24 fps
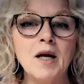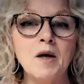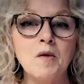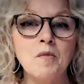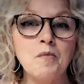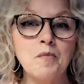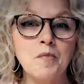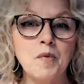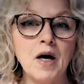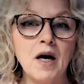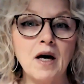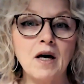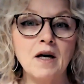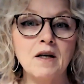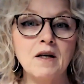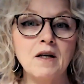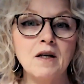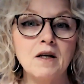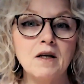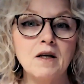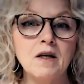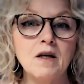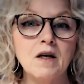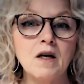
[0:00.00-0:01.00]
in bed
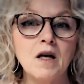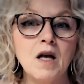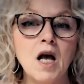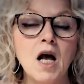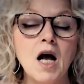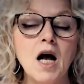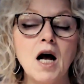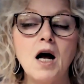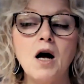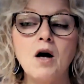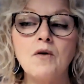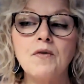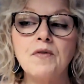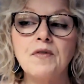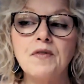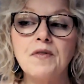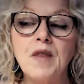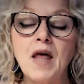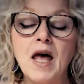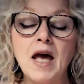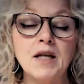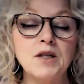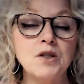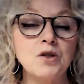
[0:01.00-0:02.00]

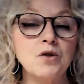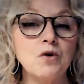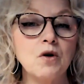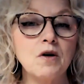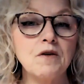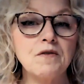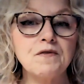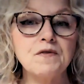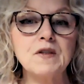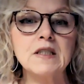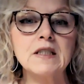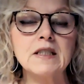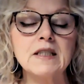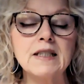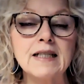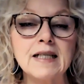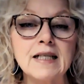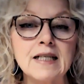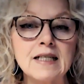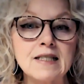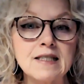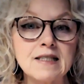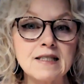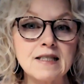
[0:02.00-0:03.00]
and you're
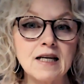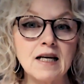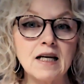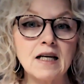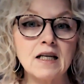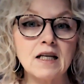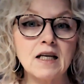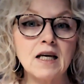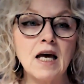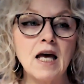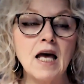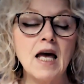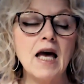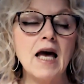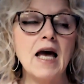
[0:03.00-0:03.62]
feeling sick,